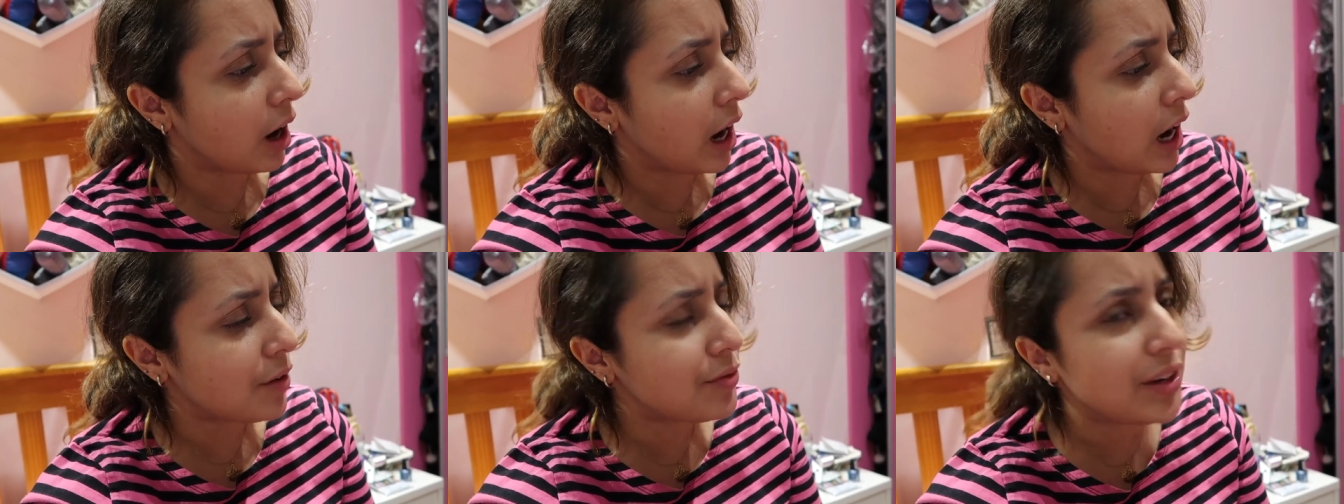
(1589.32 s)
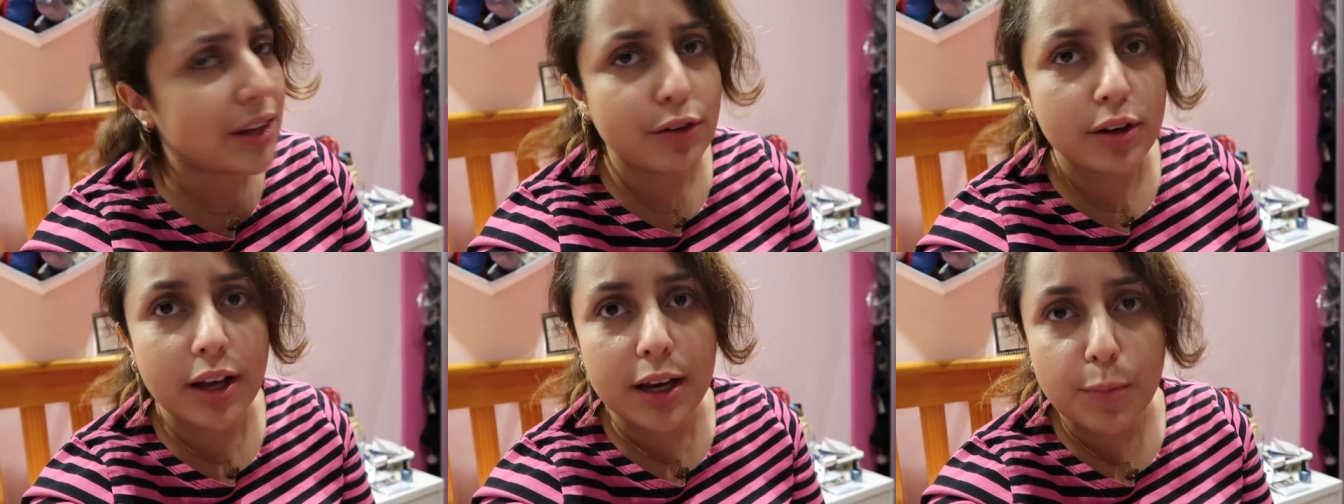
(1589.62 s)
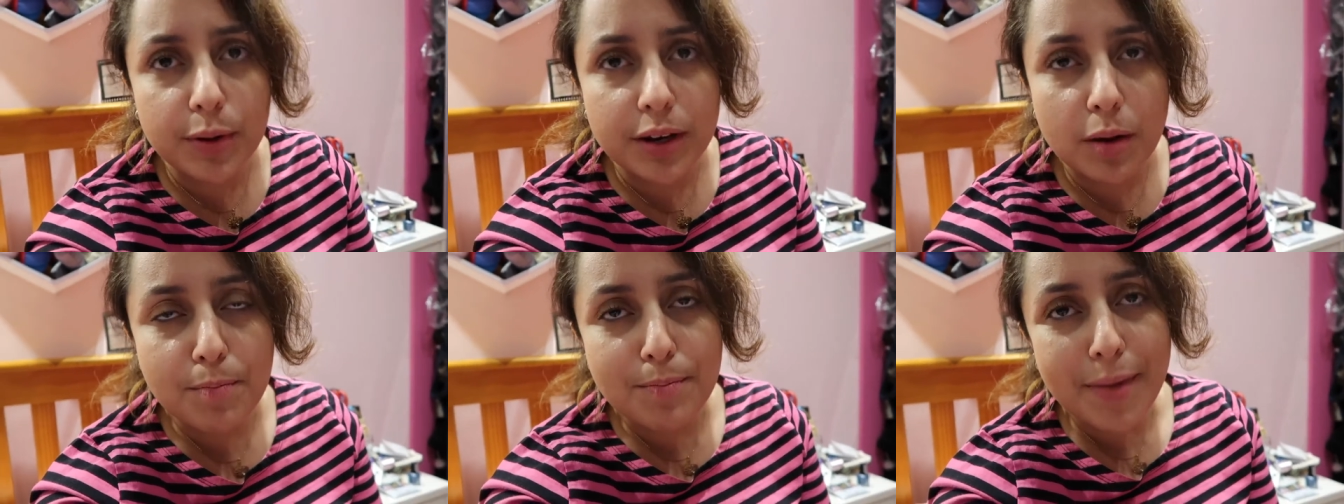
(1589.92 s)
I've never
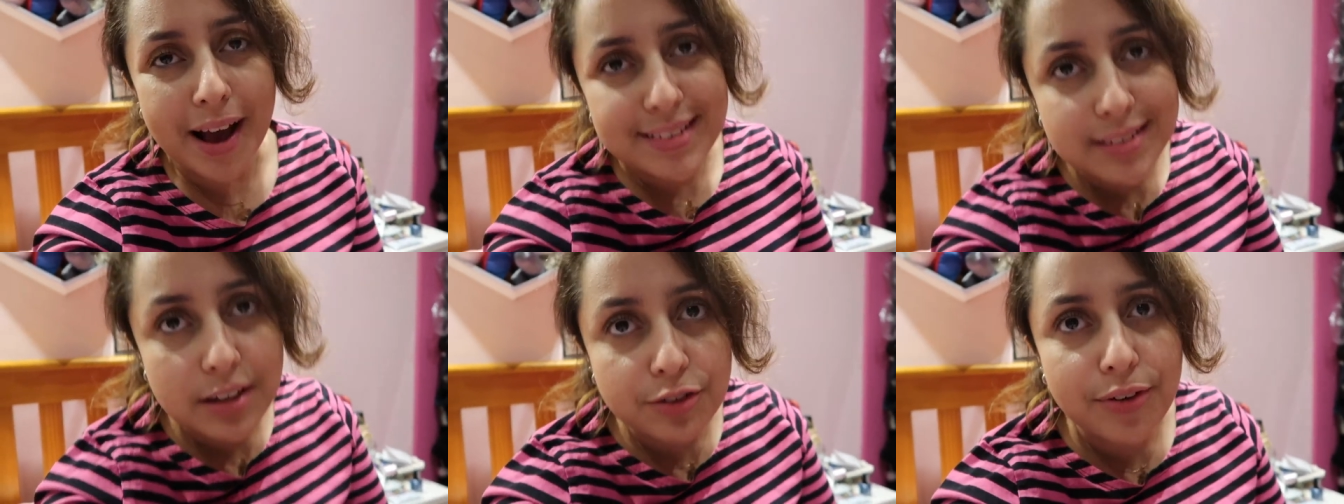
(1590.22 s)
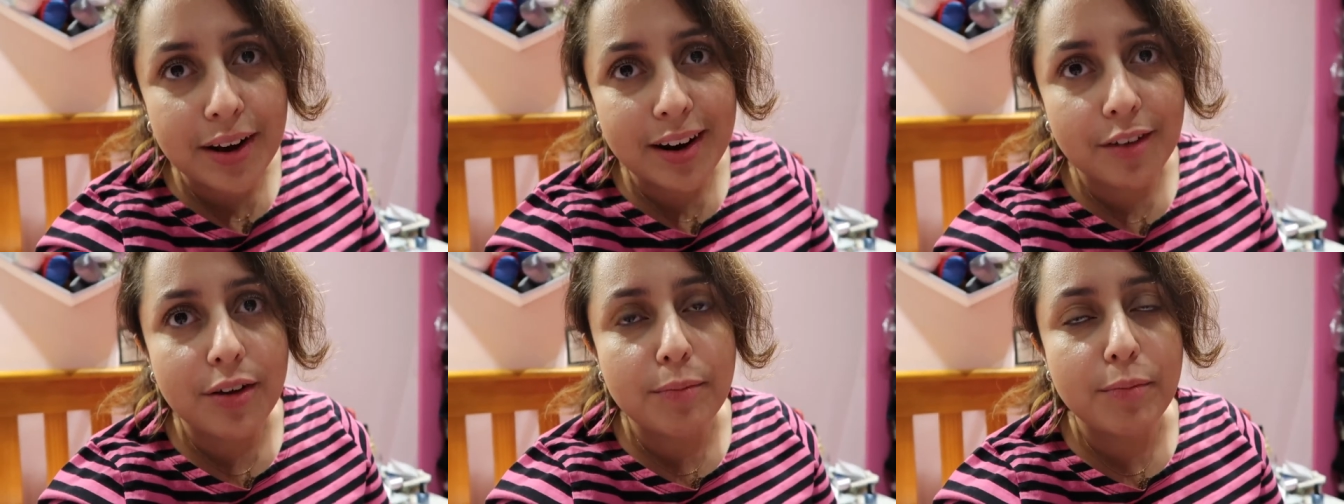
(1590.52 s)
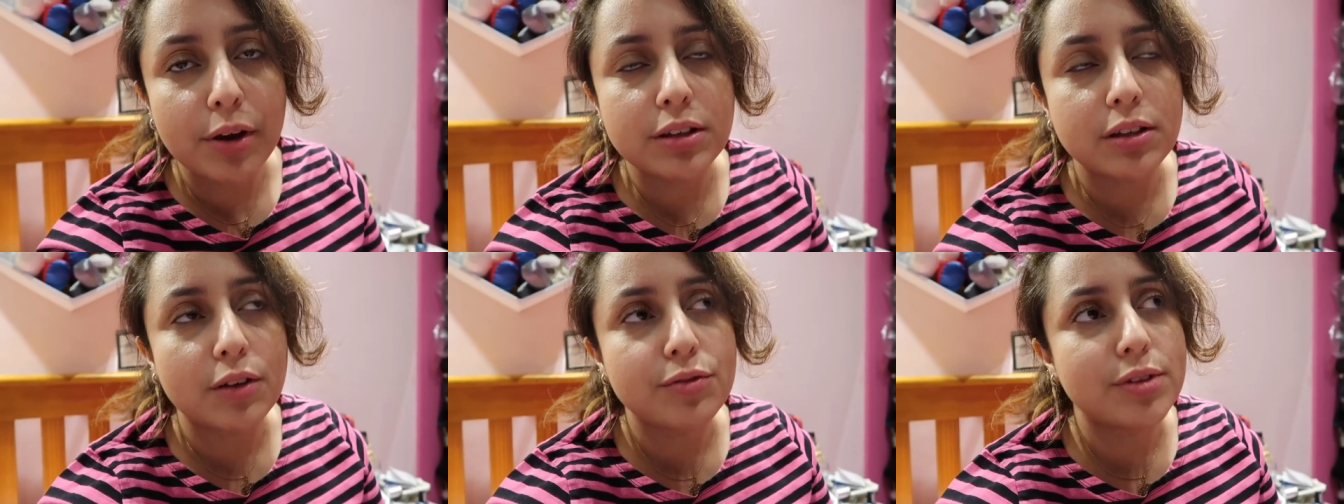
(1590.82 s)
like been a massive fan of him,
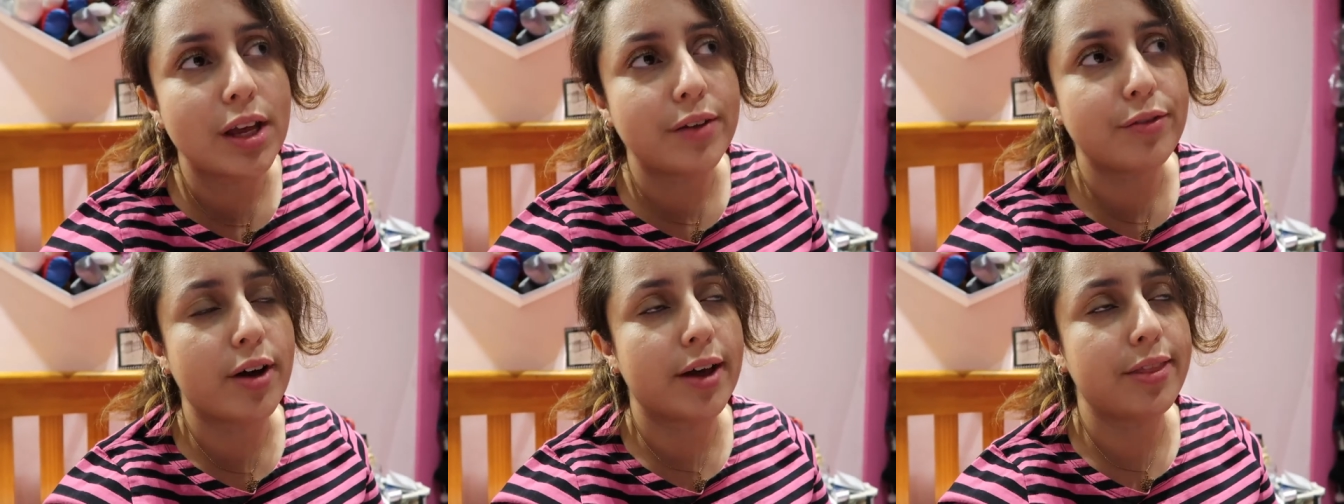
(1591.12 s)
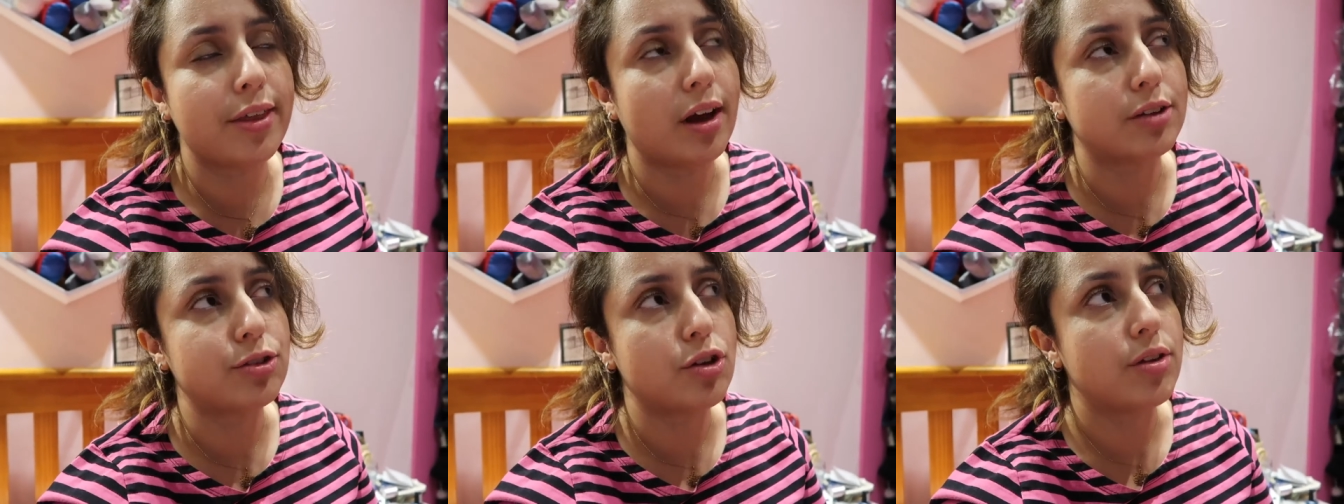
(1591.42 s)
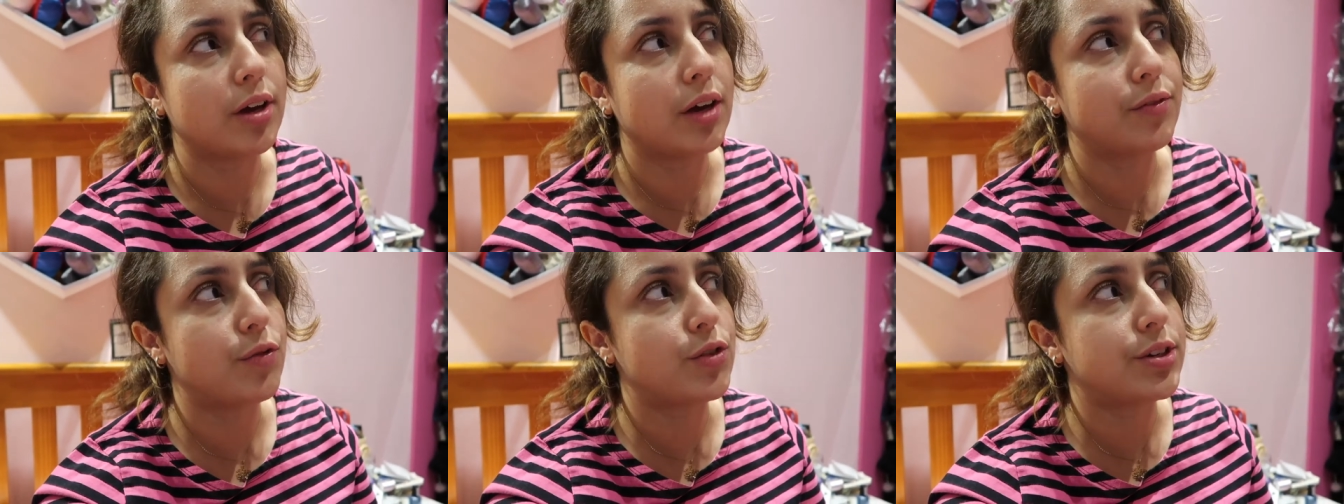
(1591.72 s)
because I don't
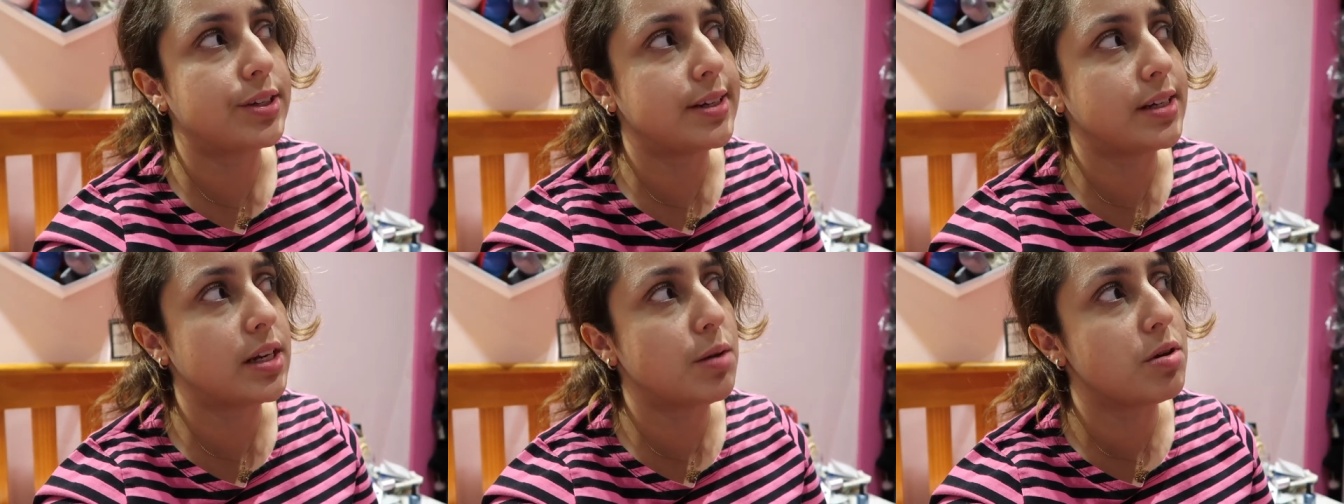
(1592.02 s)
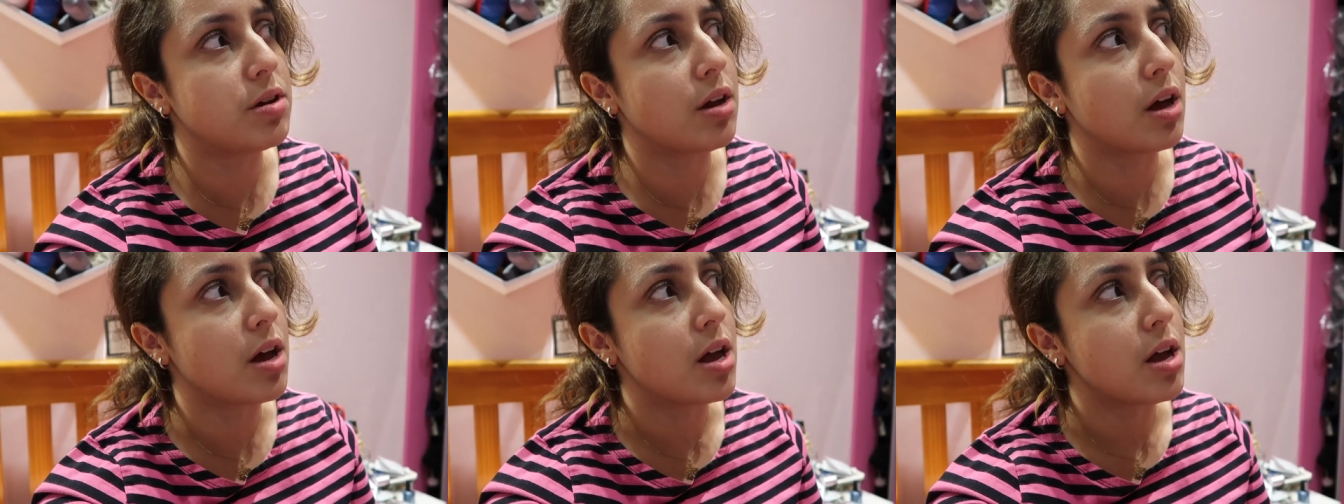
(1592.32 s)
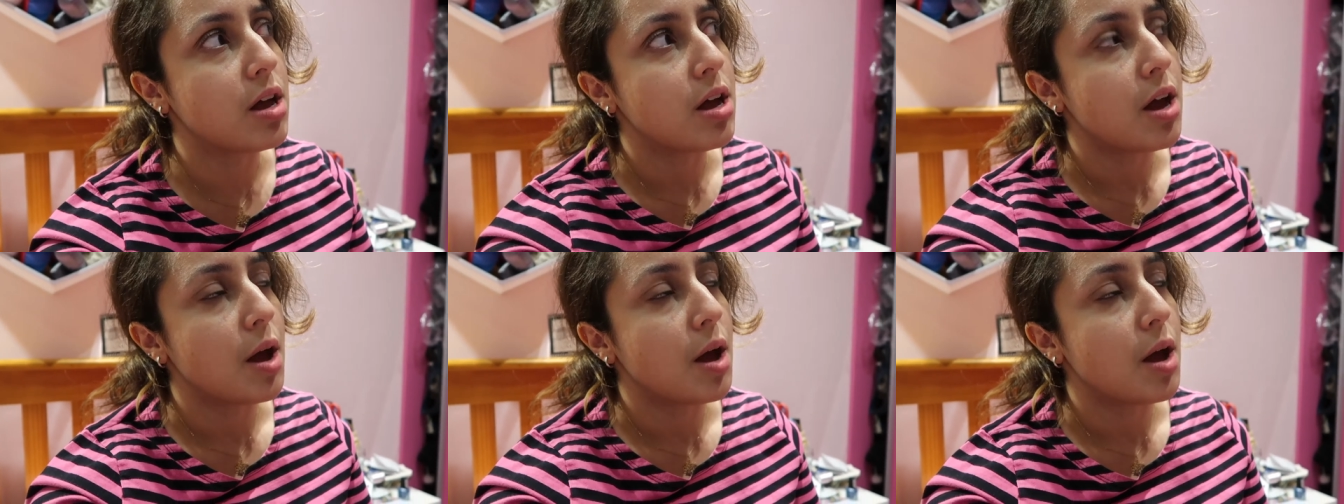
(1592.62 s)
think I've ever seen him in a